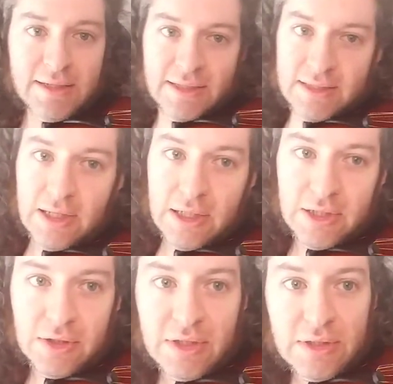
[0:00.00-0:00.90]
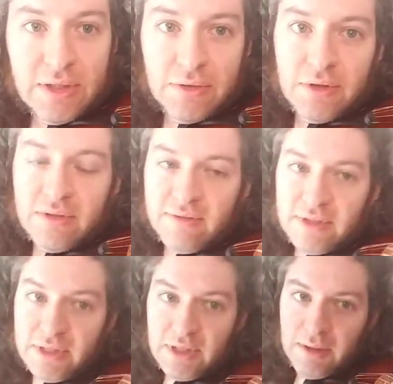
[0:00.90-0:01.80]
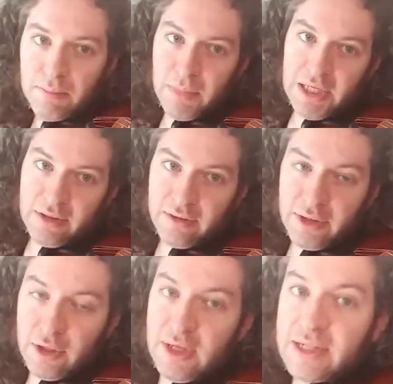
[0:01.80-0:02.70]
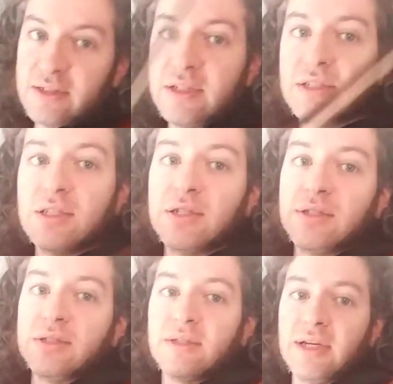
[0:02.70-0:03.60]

start to intuitively make the correct decisions